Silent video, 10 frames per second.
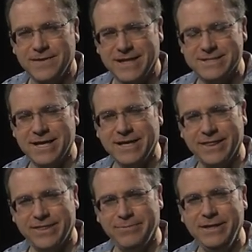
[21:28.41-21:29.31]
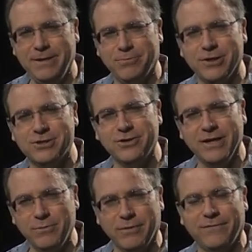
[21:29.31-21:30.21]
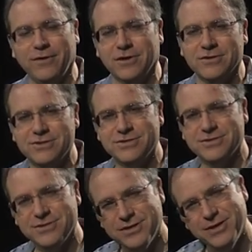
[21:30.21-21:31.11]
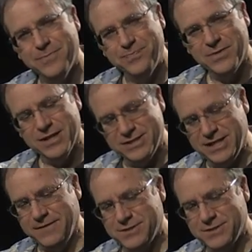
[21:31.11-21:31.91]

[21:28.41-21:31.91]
It's like a 3D printer in reverse. Instead of